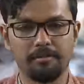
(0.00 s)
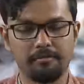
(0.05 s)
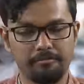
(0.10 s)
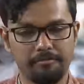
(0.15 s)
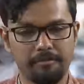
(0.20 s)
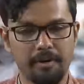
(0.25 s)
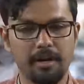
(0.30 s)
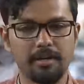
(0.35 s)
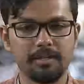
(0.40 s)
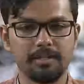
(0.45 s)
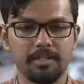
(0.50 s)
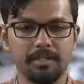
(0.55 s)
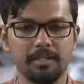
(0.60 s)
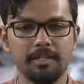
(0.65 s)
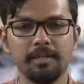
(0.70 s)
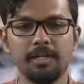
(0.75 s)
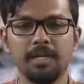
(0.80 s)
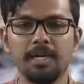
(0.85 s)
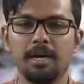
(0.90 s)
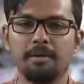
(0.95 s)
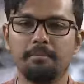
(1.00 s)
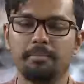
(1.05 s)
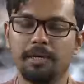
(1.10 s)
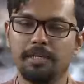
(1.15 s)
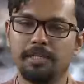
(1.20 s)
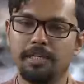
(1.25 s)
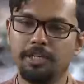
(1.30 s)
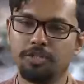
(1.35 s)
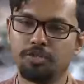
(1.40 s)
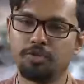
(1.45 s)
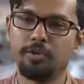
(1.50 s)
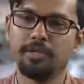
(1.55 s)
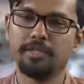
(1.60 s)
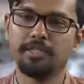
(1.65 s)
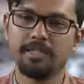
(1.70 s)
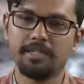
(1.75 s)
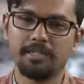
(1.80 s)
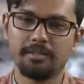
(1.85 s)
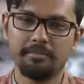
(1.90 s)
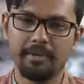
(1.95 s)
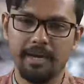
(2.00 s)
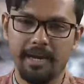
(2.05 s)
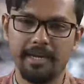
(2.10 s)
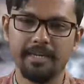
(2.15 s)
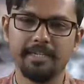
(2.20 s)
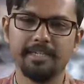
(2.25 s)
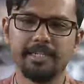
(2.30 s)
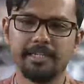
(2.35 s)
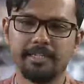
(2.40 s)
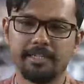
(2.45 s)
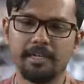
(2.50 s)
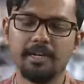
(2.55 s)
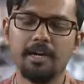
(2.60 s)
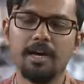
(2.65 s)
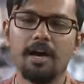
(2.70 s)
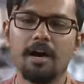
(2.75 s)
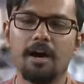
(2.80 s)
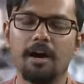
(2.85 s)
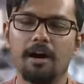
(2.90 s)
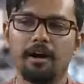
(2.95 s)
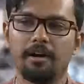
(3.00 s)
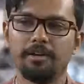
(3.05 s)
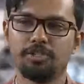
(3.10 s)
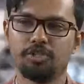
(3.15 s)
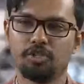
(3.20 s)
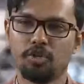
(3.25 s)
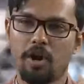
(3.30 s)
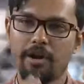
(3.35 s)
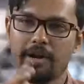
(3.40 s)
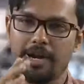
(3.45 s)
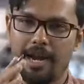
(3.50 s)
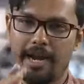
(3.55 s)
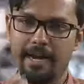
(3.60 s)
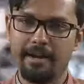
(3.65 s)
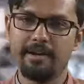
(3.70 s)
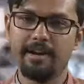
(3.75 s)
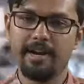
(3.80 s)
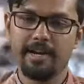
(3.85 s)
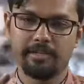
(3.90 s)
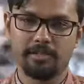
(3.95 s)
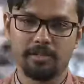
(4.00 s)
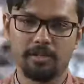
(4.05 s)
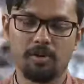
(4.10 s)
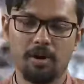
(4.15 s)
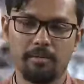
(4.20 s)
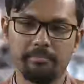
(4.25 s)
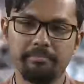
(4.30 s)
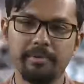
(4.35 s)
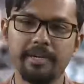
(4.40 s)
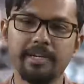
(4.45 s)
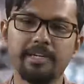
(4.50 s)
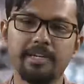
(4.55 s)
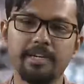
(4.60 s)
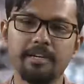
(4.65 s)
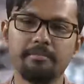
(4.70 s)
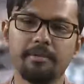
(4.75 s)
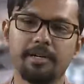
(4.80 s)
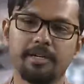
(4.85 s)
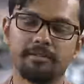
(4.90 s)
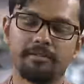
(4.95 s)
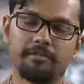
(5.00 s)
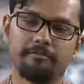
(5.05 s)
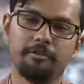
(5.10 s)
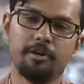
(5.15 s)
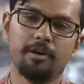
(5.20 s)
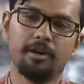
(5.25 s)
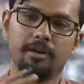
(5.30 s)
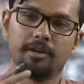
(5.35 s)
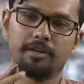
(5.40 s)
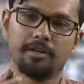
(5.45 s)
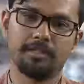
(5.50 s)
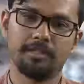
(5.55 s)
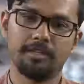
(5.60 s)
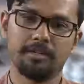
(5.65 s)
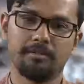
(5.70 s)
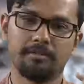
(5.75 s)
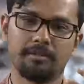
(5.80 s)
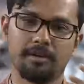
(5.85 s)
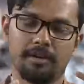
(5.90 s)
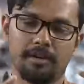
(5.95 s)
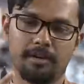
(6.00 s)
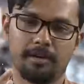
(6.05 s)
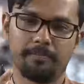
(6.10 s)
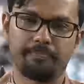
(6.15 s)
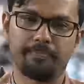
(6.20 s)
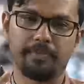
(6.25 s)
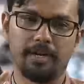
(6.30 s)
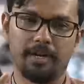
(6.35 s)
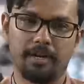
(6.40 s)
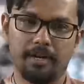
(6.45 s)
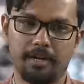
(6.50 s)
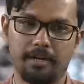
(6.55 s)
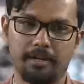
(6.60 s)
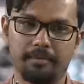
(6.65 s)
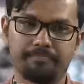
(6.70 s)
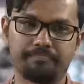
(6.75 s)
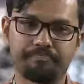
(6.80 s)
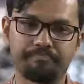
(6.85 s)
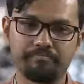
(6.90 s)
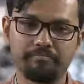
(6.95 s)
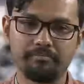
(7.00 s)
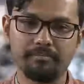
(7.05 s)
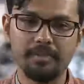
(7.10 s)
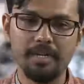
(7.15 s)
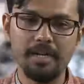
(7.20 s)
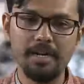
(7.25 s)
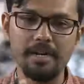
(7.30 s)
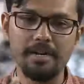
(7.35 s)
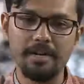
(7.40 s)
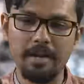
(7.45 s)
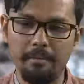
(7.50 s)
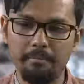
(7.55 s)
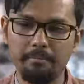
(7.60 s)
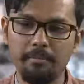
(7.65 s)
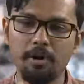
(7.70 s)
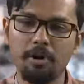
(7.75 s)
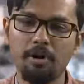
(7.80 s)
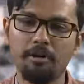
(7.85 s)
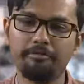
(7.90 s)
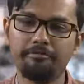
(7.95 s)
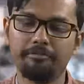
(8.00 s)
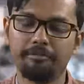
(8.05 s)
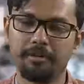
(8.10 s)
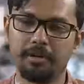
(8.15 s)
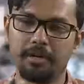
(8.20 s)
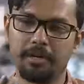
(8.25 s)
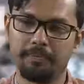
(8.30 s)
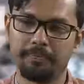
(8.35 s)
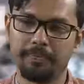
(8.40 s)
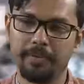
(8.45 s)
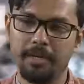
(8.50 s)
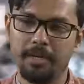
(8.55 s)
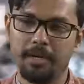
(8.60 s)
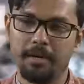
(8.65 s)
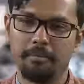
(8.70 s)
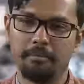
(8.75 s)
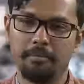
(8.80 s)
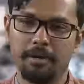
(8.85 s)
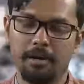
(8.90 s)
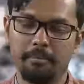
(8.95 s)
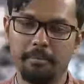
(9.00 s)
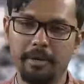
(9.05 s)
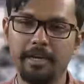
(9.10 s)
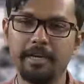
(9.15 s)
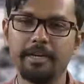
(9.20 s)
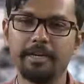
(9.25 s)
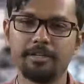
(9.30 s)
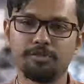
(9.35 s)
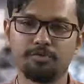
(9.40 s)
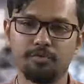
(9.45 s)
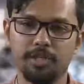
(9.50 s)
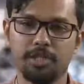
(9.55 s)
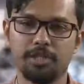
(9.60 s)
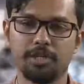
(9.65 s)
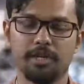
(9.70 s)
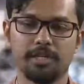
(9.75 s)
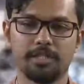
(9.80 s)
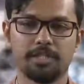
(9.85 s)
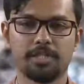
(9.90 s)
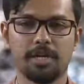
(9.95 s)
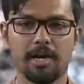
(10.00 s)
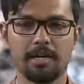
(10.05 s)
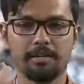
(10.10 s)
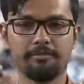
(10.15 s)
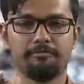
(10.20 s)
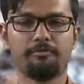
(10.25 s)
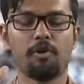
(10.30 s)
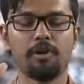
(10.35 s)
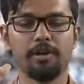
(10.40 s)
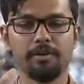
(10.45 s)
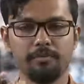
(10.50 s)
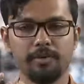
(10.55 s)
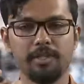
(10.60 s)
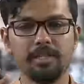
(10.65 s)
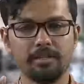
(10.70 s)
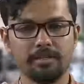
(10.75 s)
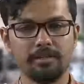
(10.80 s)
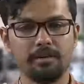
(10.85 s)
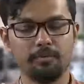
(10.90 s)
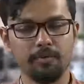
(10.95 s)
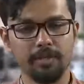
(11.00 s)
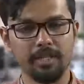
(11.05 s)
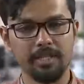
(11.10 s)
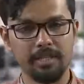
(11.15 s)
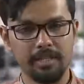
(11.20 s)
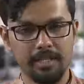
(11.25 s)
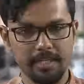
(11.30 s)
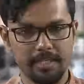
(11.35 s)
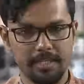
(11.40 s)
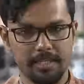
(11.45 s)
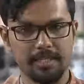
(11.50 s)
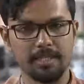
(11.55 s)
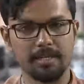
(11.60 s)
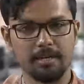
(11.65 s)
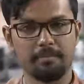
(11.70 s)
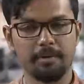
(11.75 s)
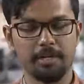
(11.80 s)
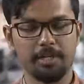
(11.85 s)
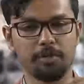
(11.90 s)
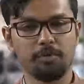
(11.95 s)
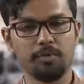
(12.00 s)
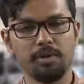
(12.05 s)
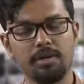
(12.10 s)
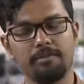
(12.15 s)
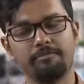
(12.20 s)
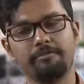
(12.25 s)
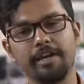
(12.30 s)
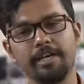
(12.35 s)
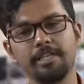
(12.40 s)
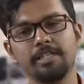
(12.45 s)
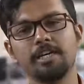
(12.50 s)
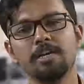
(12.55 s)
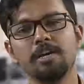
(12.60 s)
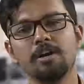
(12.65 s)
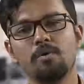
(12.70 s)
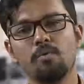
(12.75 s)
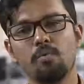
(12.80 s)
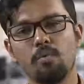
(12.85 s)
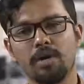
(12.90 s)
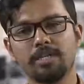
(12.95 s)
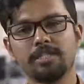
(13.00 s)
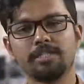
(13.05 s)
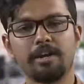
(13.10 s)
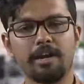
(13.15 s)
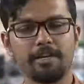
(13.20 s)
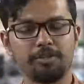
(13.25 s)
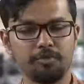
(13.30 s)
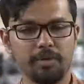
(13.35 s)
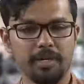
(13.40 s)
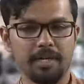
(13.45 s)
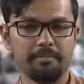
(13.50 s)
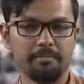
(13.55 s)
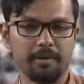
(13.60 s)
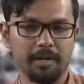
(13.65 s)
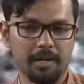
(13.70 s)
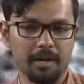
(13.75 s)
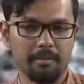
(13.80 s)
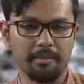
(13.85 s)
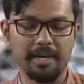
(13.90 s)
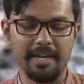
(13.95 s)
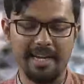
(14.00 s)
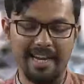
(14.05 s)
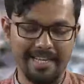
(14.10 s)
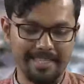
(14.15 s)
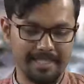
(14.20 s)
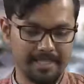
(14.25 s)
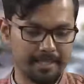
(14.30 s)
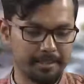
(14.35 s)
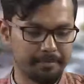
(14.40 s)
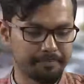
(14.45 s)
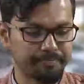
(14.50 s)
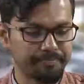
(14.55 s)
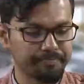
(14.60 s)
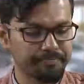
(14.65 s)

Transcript: farther, but historicism ended. it's not ended completely, but the um, um, number of uh, buildings which uh, started falling with the, within this uh, particular phase was gradually becoming lesser.